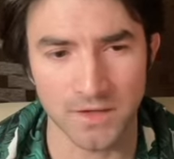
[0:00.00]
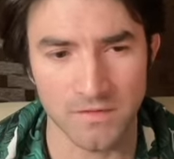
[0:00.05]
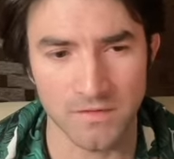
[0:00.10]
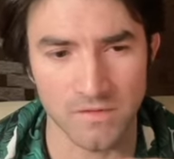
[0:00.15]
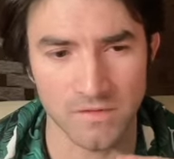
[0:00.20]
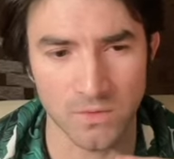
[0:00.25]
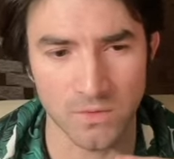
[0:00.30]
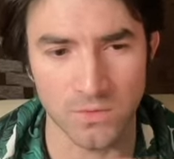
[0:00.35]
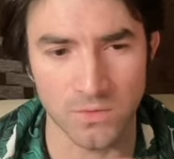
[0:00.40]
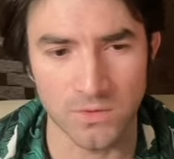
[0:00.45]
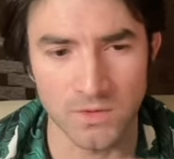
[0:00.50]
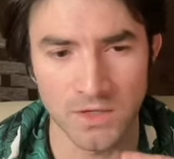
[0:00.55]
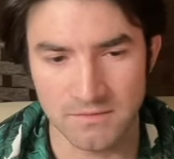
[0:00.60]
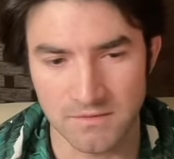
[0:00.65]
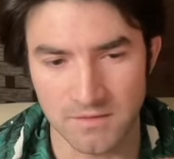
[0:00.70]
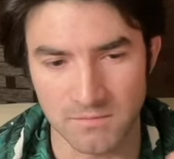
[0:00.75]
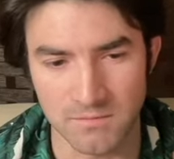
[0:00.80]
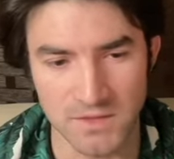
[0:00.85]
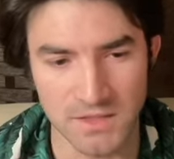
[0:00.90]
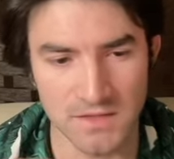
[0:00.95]
So
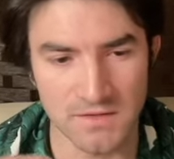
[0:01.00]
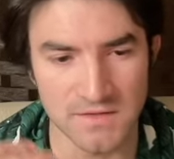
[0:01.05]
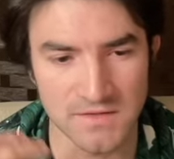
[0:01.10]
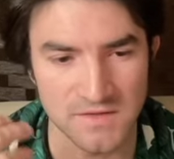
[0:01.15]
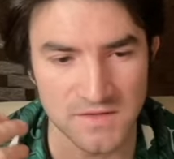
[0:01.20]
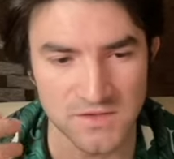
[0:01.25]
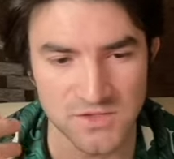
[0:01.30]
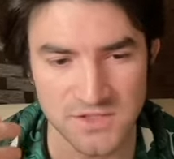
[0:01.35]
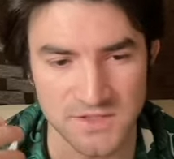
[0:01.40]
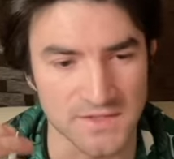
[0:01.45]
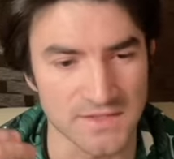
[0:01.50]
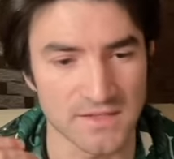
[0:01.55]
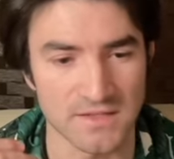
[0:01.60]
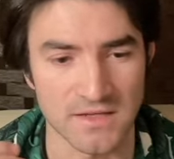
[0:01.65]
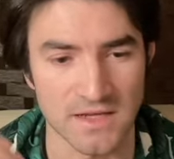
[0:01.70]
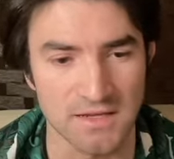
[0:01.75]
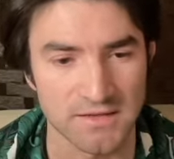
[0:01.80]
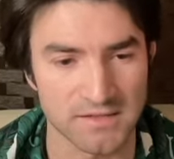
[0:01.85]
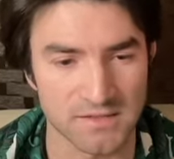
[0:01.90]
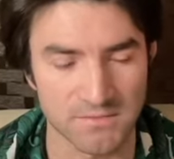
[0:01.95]
to me, this is just an
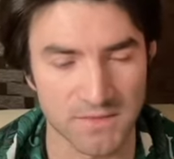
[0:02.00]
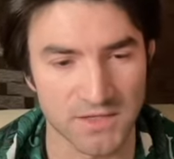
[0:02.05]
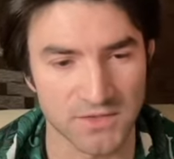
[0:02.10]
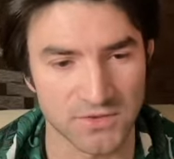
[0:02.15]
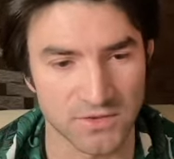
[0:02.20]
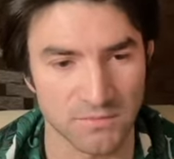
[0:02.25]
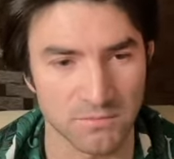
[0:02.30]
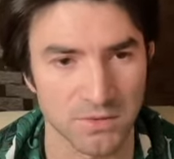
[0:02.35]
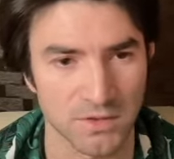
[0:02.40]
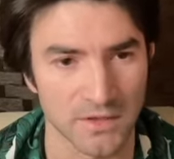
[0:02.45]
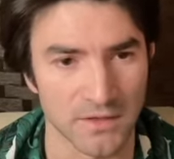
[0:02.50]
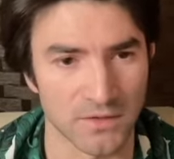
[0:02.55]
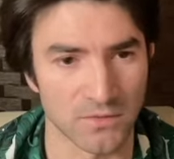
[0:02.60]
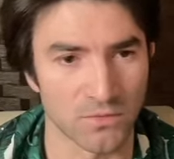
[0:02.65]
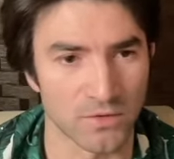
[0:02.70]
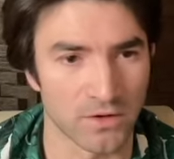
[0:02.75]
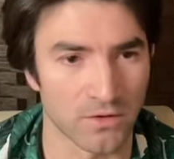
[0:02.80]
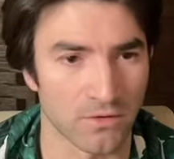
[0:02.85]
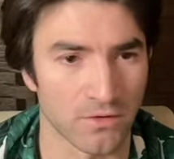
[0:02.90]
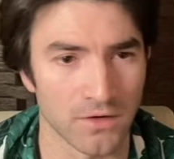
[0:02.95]
asymmetric play
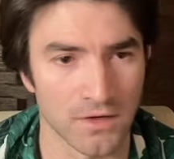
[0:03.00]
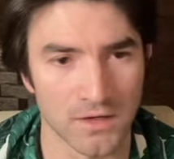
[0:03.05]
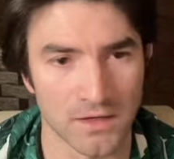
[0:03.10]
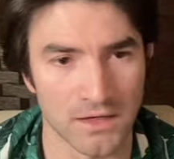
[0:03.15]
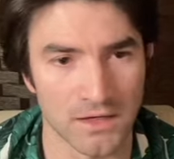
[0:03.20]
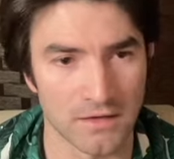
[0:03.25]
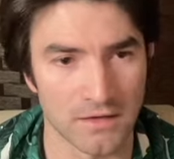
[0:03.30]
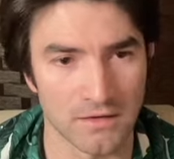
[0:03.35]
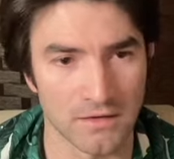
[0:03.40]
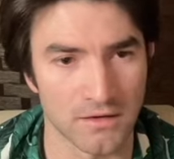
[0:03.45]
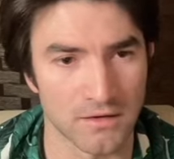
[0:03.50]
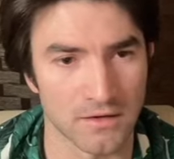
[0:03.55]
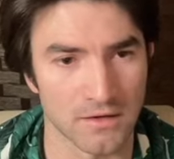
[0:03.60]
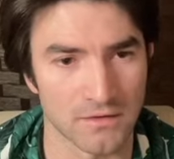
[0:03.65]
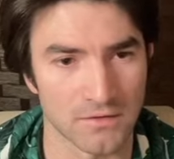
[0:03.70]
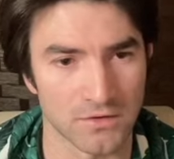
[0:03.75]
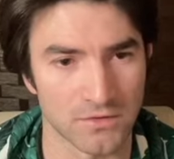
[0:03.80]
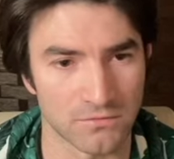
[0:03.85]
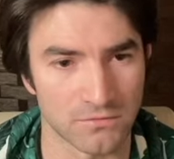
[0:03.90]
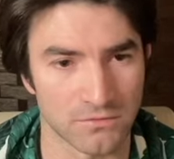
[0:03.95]
where uh,
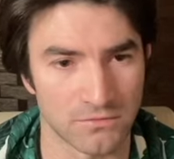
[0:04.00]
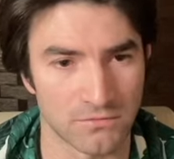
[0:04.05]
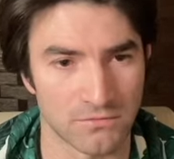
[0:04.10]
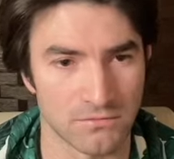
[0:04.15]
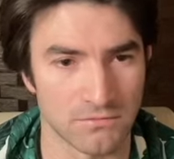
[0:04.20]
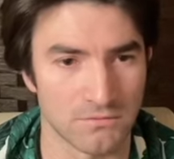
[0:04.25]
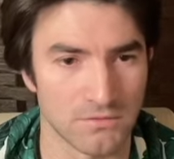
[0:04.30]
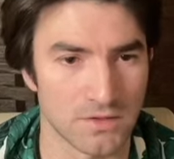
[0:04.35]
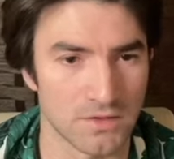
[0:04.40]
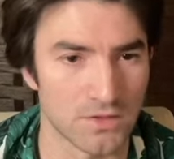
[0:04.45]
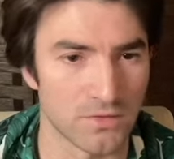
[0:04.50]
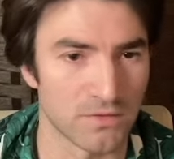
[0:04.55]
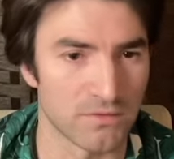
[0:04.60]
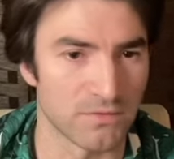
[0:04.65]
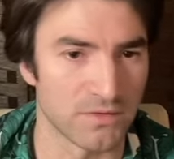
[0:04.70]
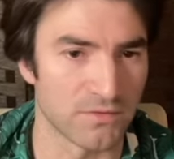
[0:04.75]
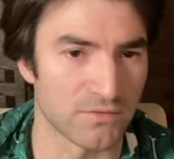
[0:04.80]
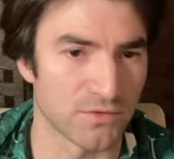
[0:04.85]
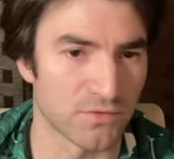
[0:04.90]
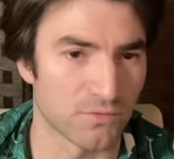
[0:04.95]
the you know, if,
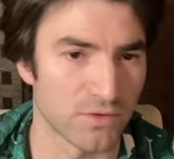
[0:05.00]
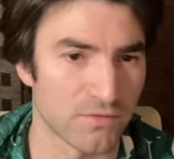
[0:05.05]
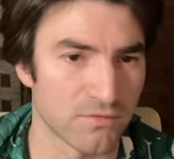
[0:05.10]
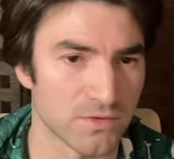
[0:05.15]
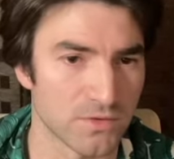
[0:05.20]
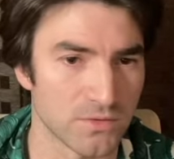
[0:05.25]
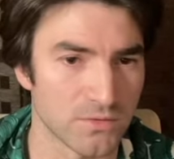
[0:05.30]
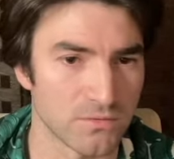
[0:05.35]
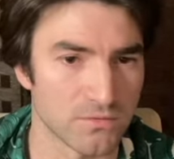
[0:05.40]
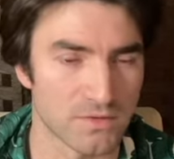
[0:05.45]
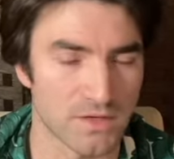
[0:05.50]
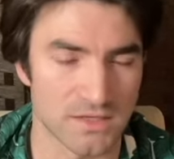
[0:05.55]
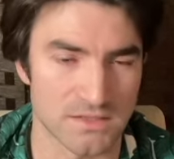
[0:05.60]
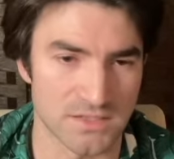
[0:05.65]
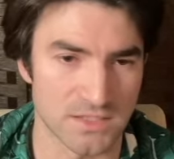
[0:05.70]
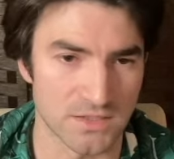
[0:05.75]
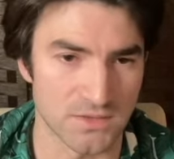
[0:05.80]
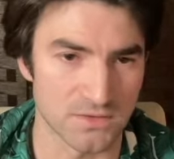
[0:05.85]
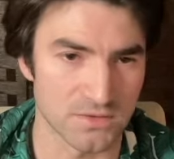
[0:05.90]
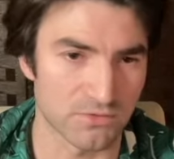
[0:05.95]
if the revenue
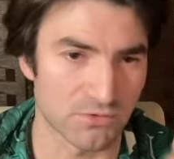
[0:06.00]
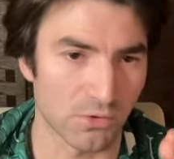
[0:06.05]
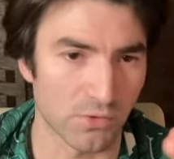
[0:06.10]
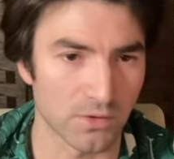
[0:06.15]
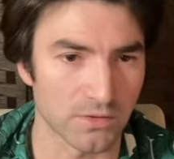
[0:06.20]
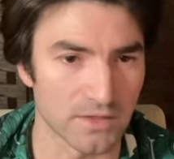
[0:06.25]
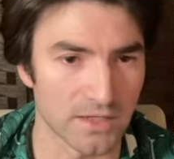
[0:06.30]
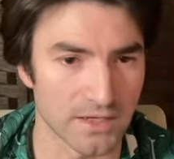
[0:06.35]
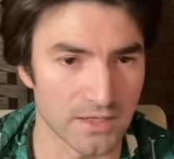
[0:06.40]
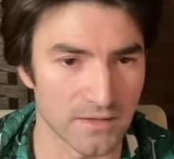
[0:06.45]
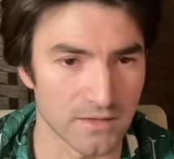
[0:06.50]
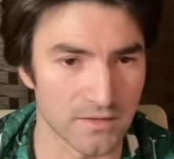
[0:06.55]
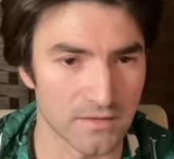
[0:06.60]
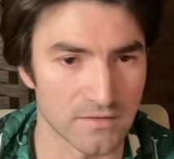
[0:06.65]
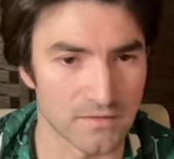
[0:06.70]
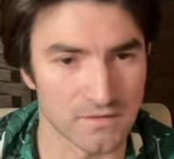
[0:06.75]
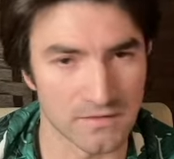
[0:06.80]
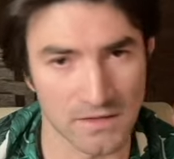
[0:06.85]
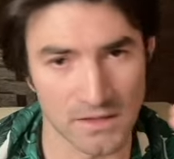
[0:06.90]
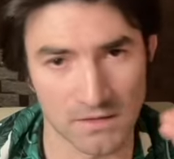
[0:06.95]
continues growing like it
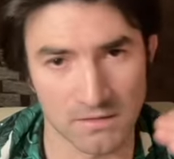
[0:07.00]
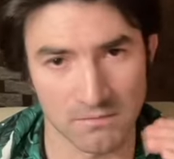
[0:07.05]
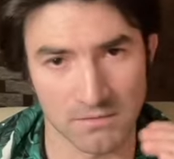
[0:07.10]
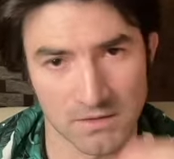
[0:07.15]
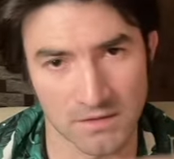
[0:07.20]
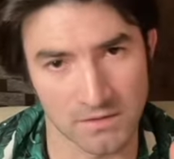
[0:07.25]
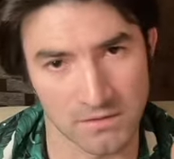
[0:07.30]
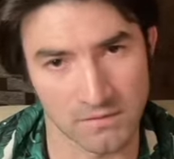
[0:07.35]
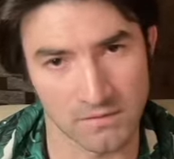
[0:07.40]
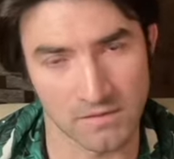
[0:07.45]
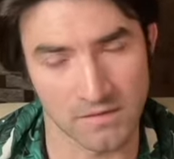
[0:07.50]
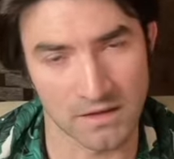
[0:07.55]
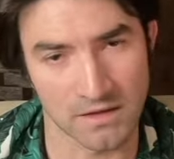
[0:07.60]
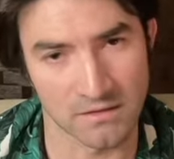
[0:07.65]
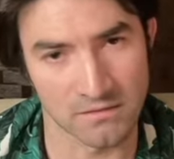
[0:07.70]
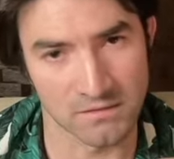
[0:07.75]
is, and they and they stay